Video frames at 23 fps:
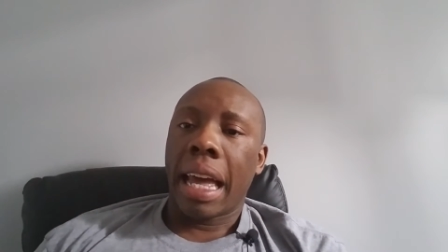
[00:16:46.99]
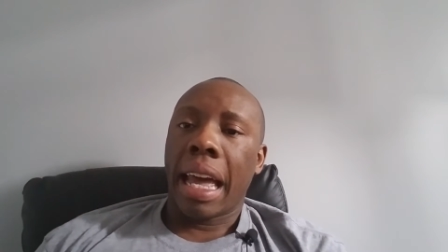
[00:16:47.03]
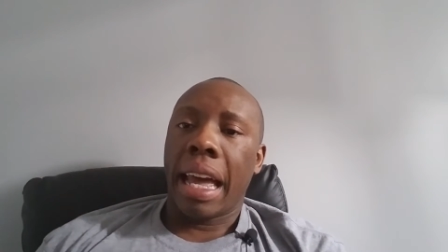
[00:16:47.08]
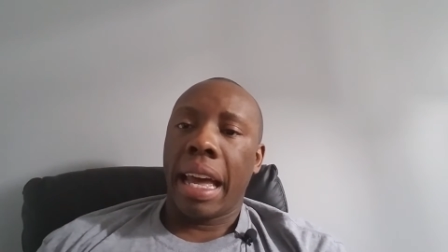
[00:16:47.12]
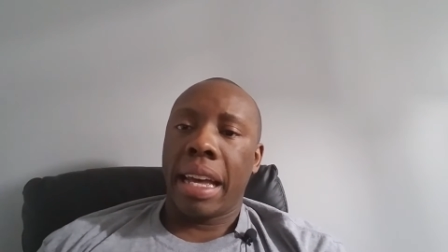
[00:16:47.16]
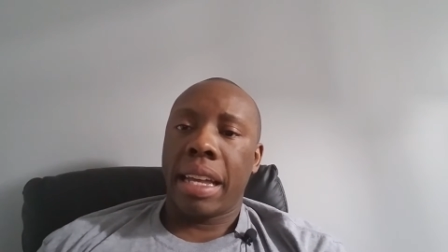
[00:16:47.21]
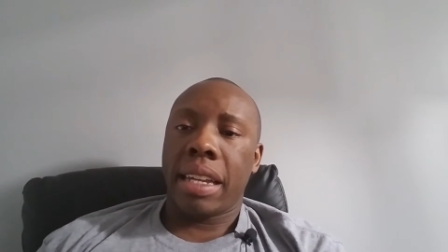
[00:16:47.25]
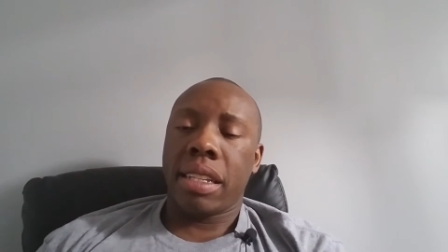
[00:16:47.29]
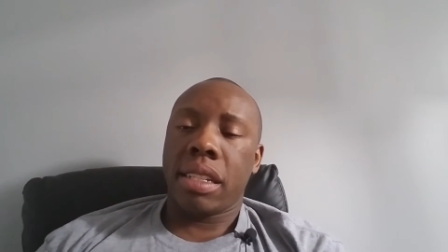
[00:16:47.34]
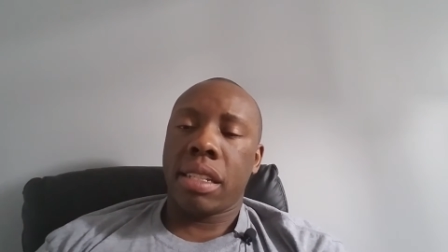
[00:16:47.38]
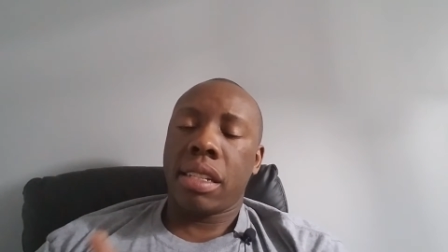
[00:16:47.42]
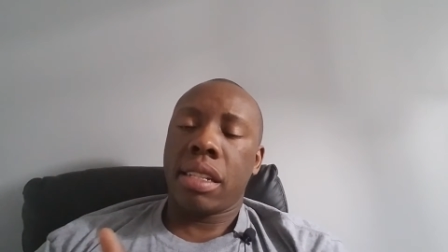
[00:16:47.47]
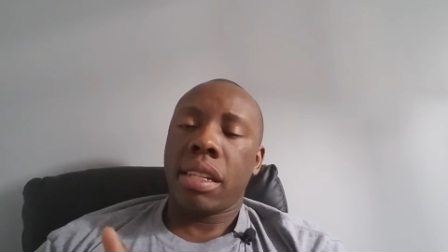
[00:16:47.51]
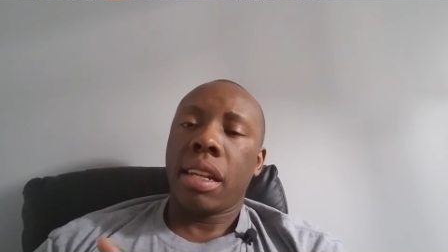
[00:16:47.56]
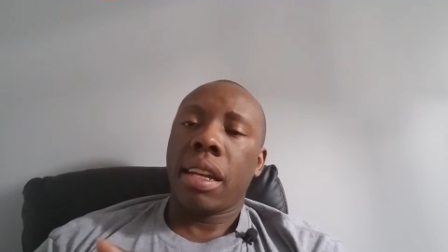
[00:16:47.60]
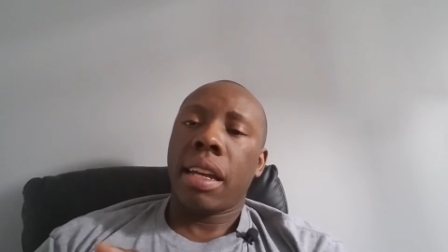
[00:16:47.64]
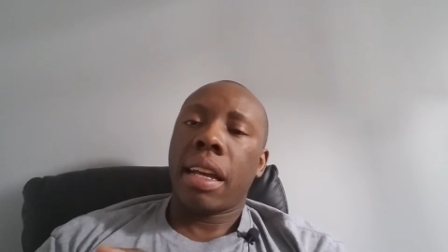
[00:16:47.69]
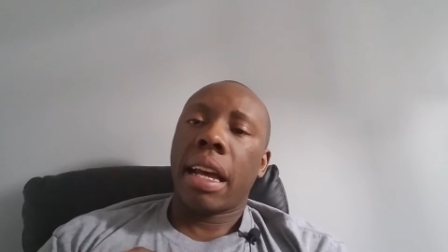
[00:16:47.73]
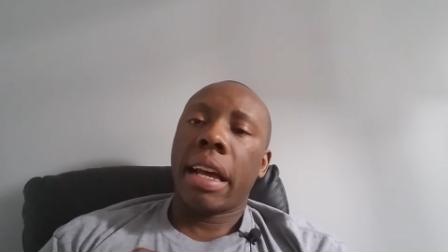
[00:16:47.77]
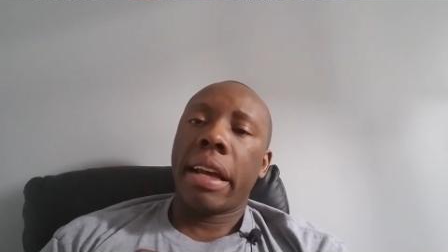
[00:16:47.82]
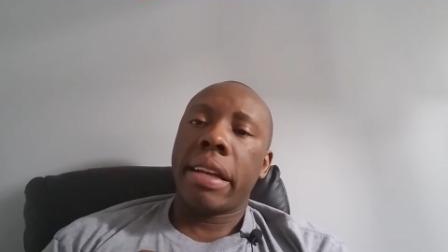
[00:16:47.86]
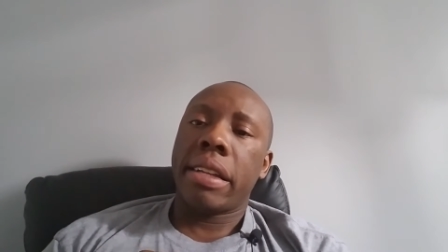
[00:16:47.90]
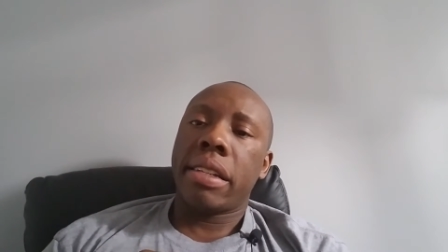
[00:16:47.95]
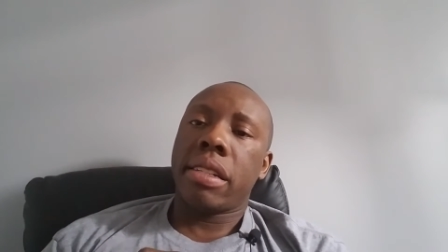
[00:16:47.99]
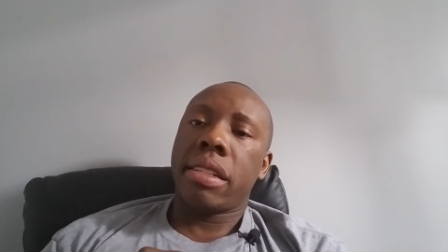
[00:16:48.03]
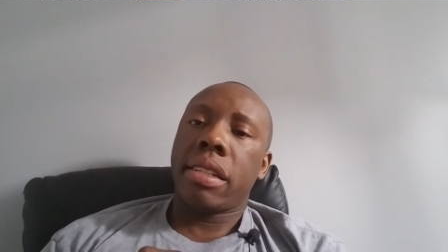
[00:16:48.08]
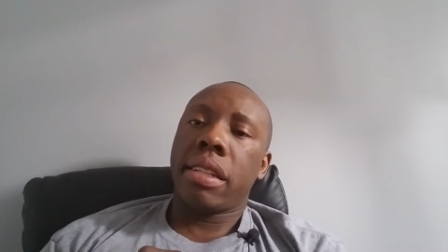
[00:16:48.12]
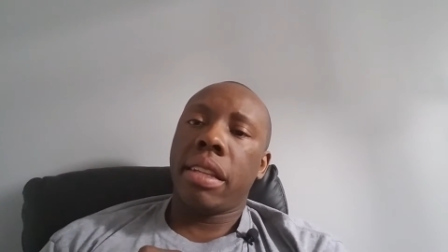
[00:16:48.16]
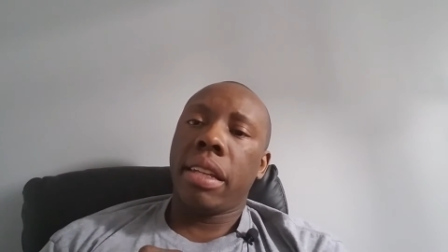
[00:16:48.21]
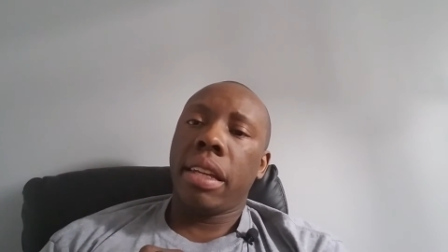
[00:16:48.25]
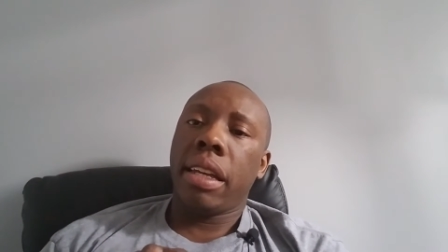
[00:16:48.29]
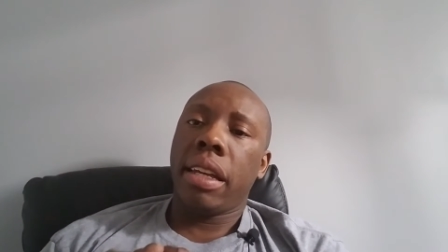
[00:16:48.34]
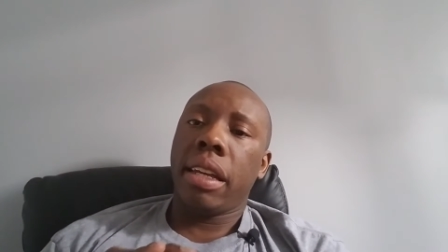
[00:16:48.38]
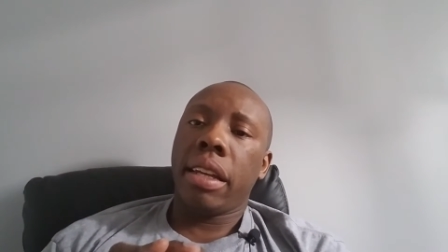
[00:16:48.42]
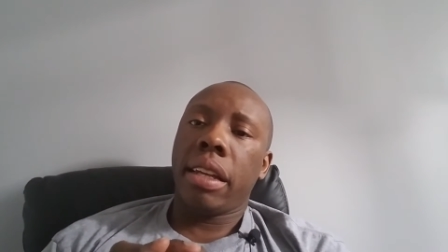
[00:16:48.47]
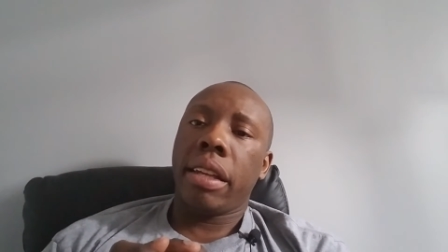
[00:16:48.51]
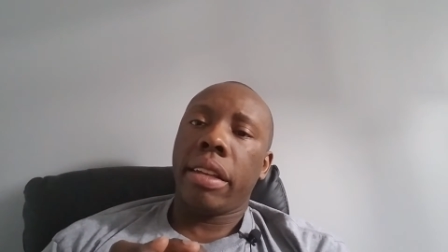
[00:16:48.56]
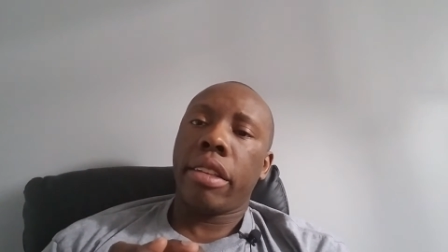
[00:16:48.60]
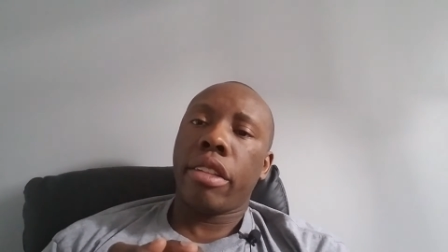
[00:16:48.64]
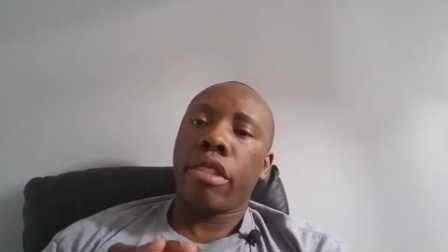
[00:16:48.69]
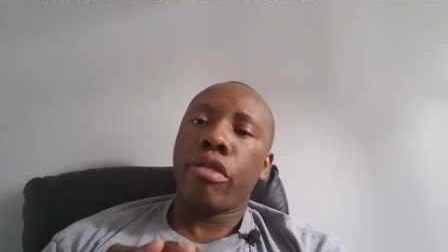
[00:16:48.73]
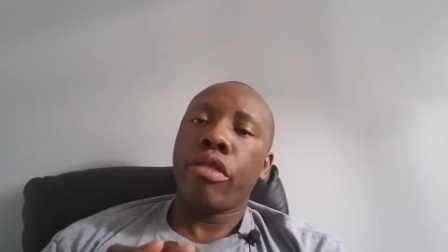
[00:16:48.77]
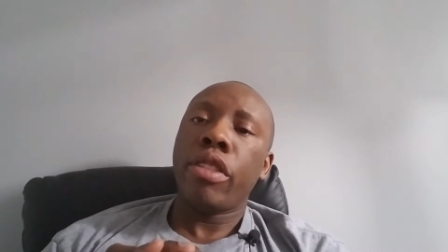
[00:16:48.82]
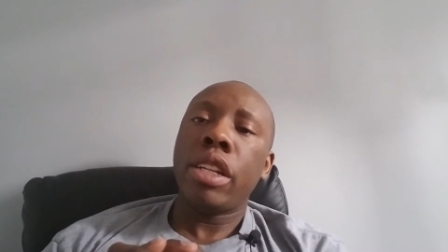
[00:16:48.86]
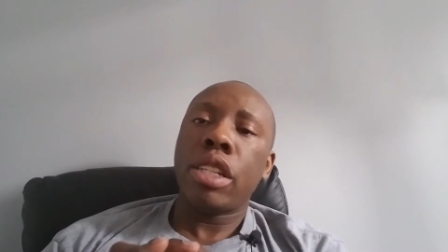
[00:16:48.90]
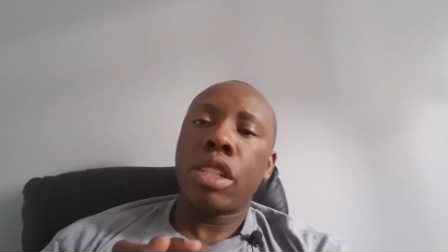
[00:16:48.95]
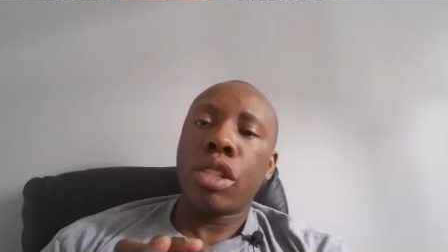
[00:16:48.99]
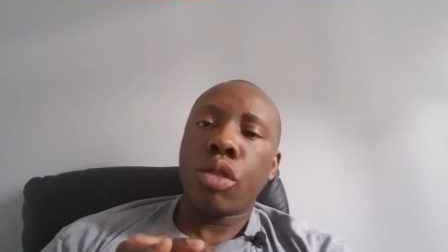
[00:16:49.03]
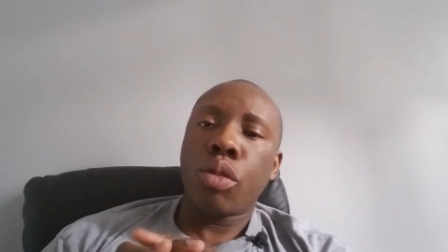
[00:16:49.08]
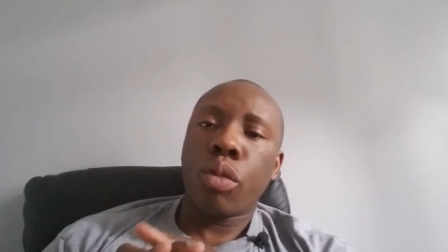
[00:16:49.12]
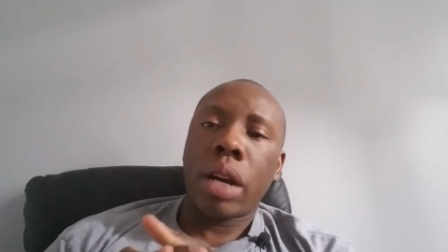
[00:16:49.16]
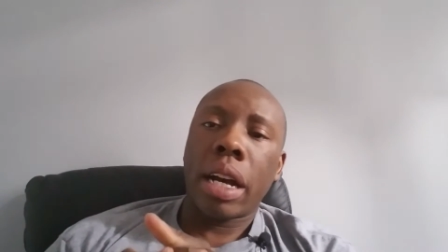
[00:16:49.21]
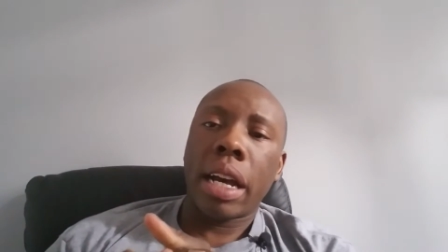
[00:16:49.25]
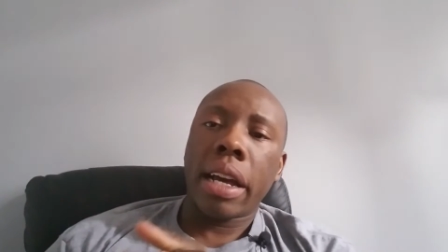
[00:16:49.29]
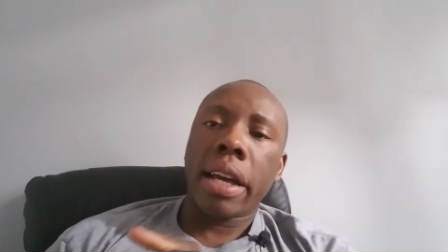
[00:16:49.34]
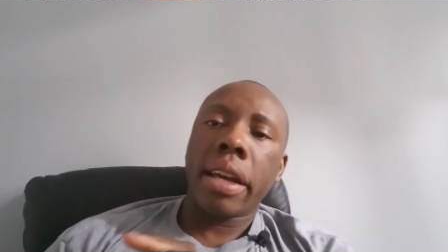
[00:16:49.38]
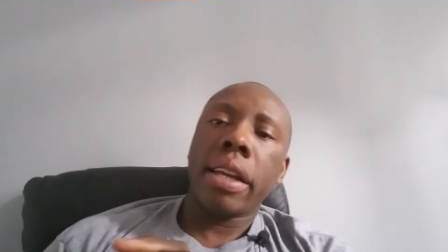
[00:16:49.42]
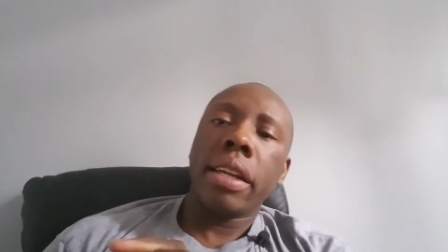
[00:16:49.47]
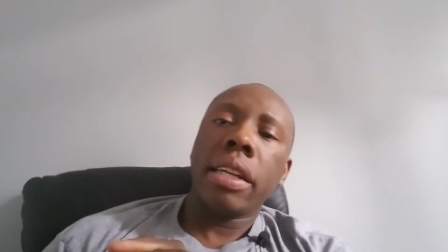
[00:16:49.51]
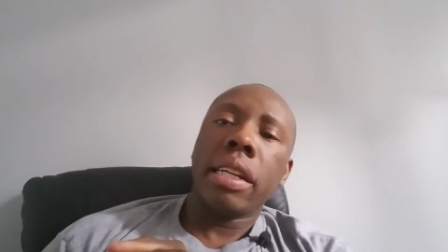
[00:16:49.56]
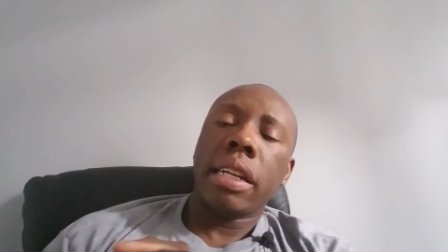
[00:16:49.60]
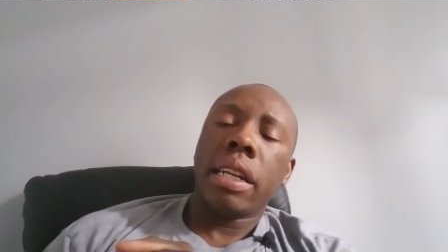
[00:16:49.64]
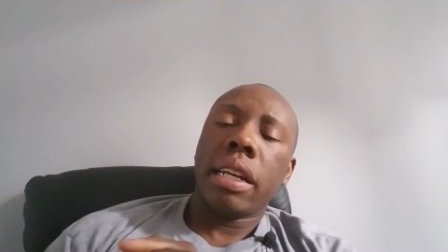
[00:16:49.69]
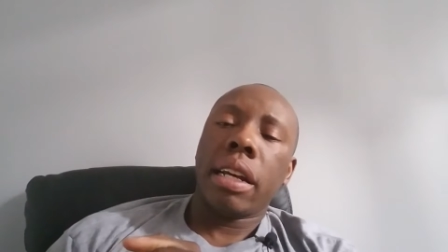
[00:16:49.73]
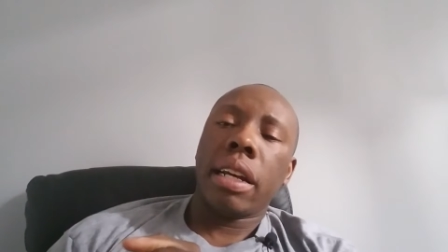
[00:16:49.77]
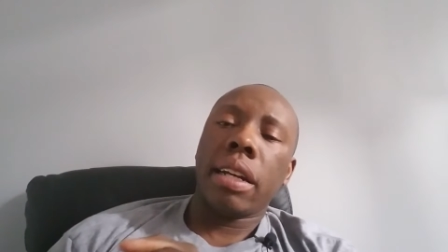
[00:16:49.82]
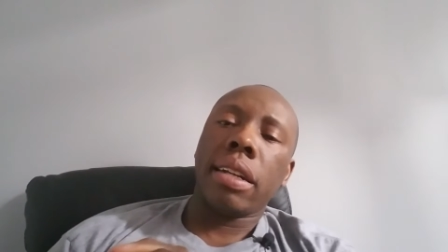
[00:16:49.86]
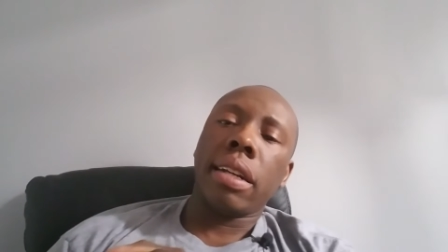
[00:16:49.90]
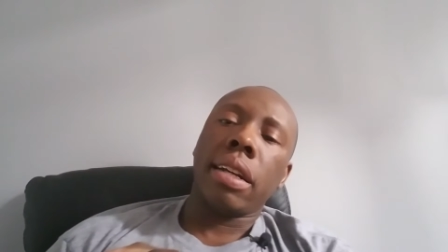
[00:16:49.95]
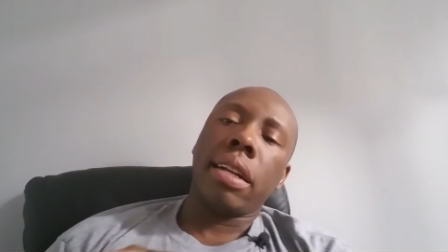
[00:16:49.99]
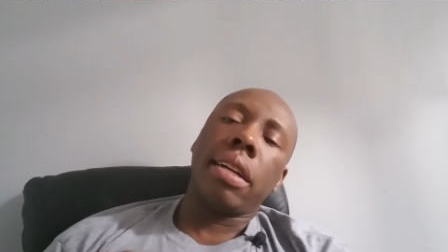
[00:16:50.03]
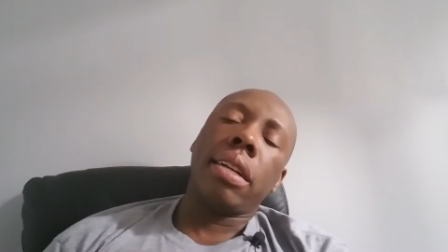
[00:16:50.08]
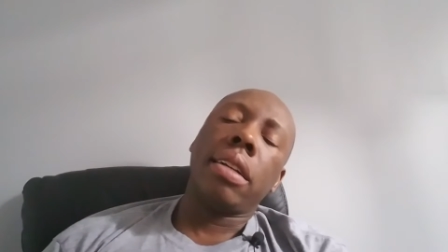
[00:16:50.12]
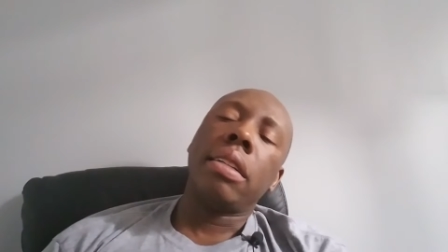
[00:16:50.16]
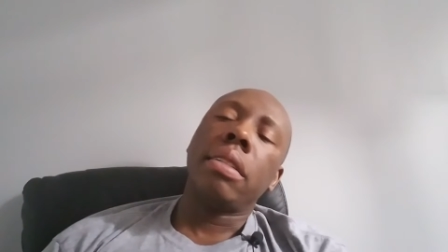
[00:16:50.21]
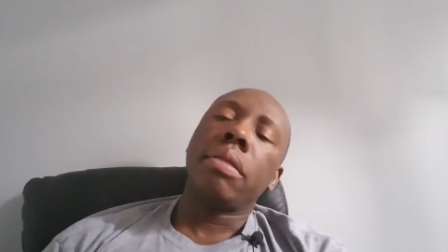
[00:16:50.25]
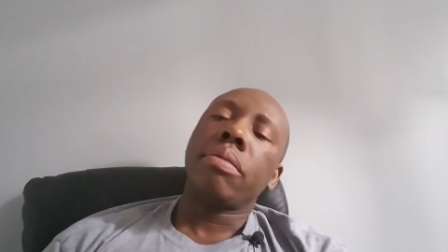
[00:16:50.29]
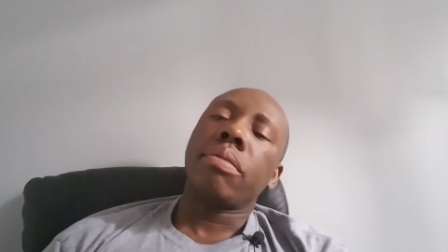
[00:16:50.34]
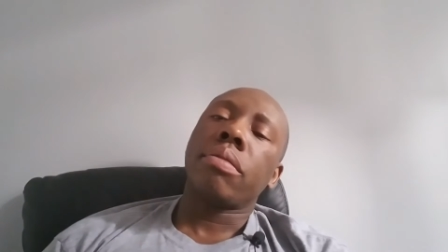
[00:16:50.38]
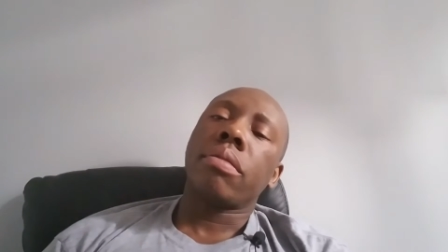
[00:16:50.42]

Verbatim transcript: as as the the reason why uh,